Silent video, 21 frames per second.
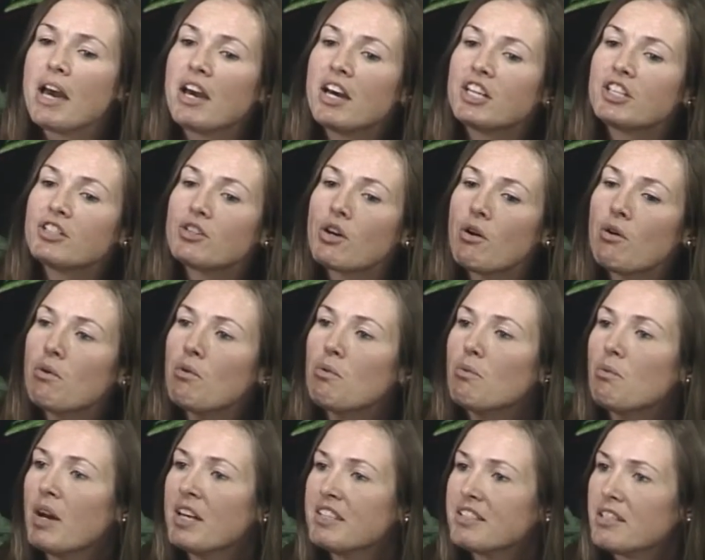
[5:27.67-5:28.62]
So
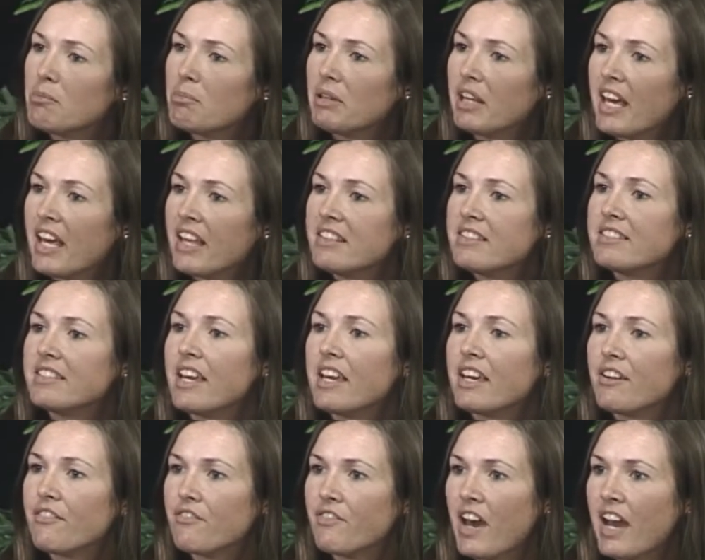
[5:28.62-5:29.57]
once the plans
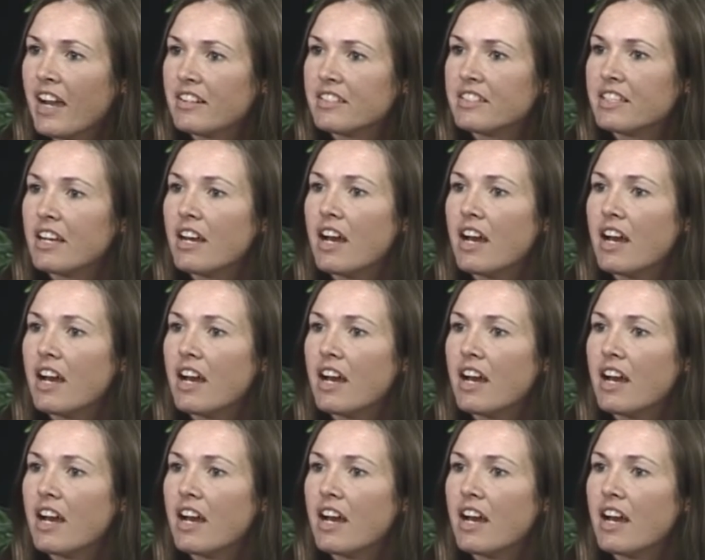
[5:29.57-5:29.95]
take effect,